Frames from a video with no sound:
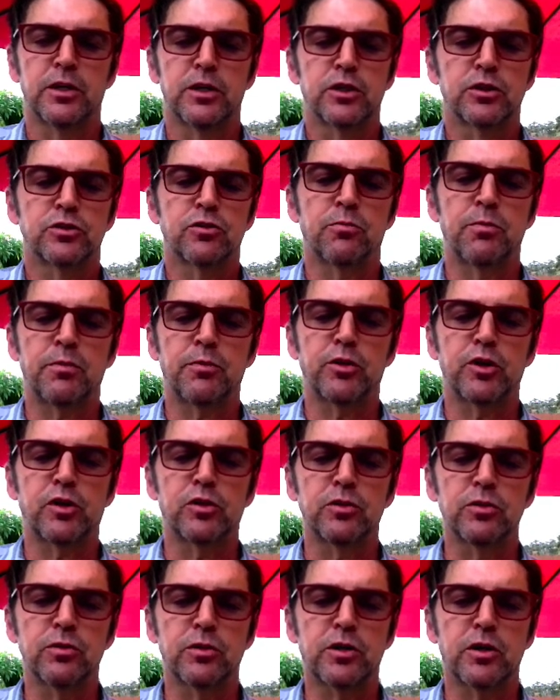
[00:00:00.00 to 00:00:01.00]
So remember, the
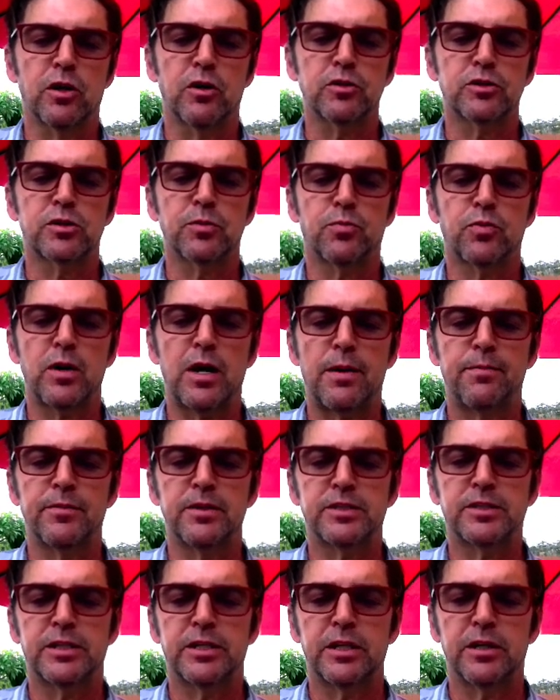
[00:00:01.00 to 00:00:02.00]
glucose, the problem
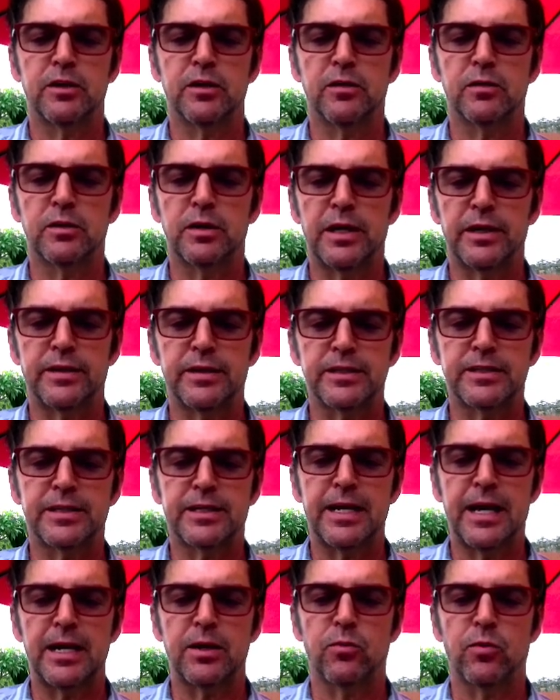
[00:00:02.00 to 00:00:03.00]
is here at this
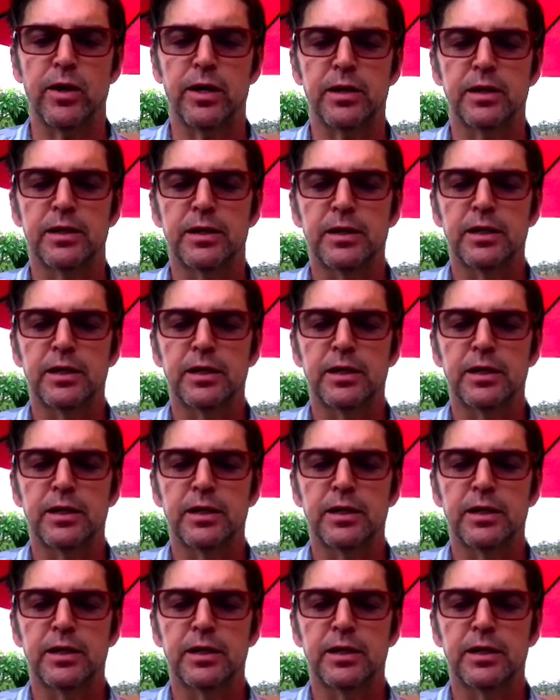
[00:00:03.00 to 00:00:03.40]
gateway.